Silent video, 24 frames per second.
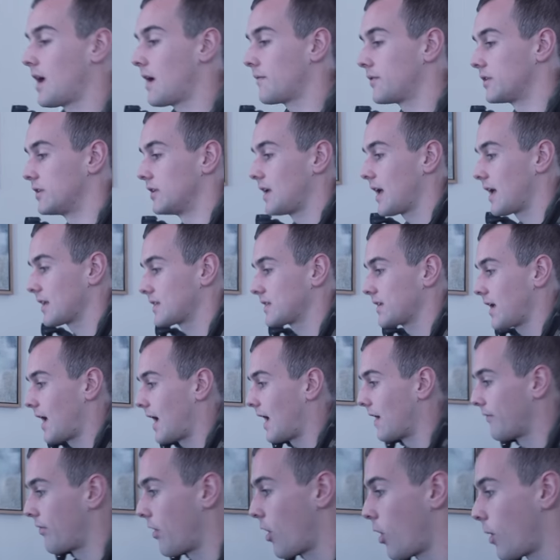Kevin. Yes,
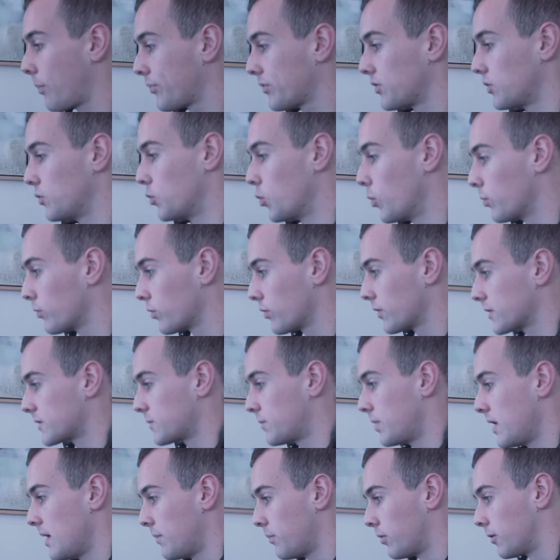I've helped
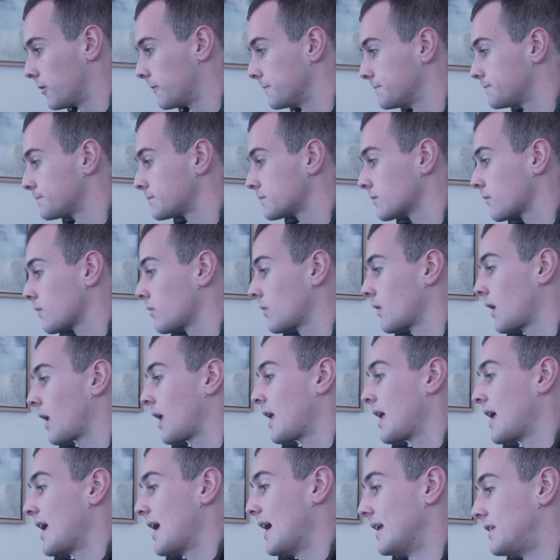numerous people.
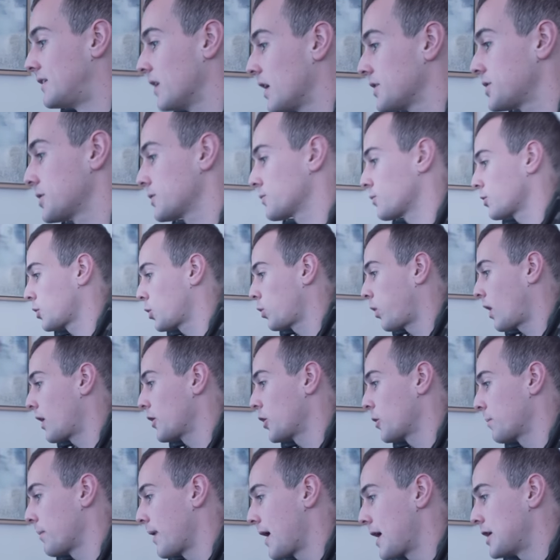It doesn't
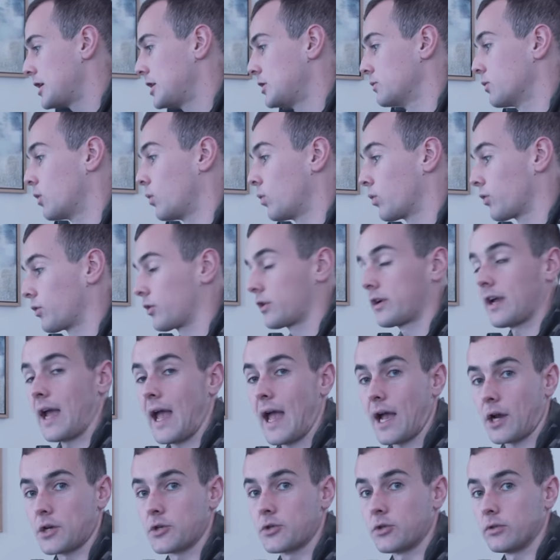require manual work
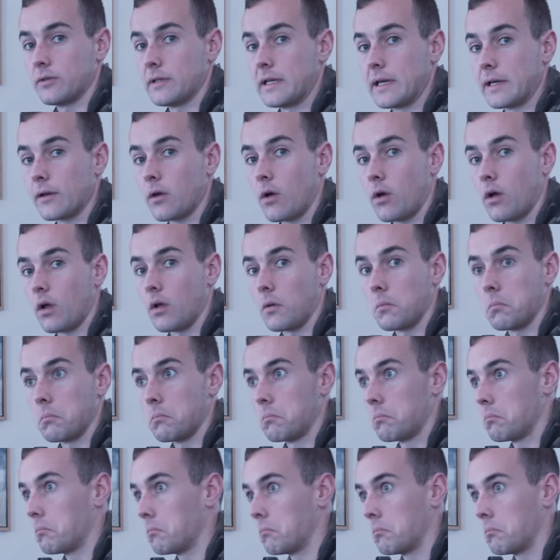actually at all.